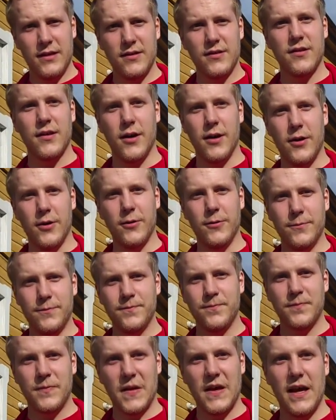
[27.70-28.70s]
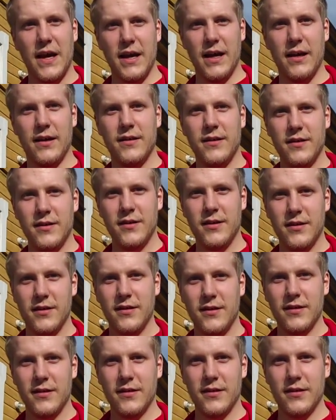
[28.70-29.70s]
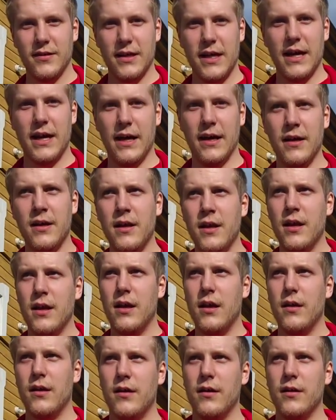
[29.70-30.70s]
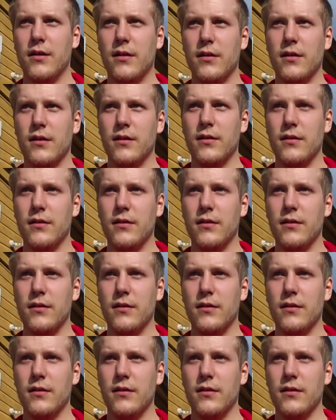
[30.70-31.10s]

Six of these Russian tables.